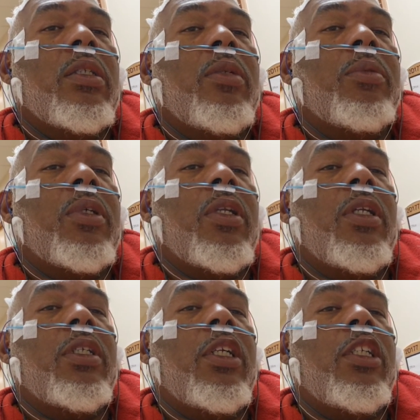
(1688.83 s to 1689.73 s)
Soup study
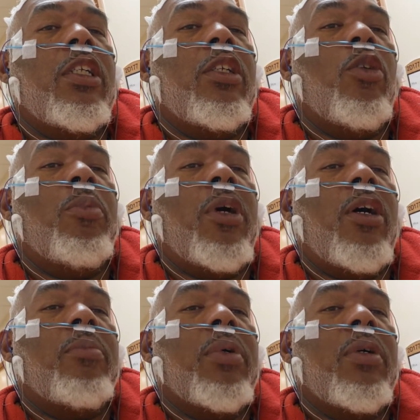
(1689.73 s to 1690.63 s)
is easy, no
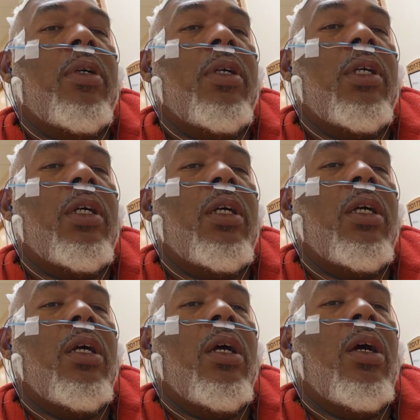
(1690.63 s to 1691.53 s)
pop.
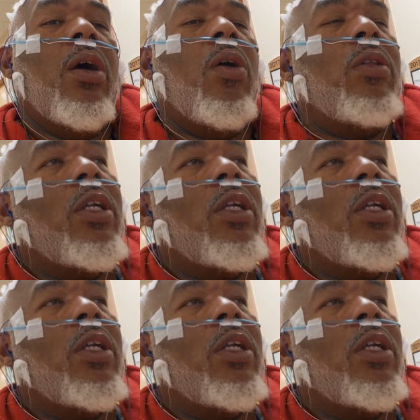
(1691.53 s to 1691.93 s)
Well,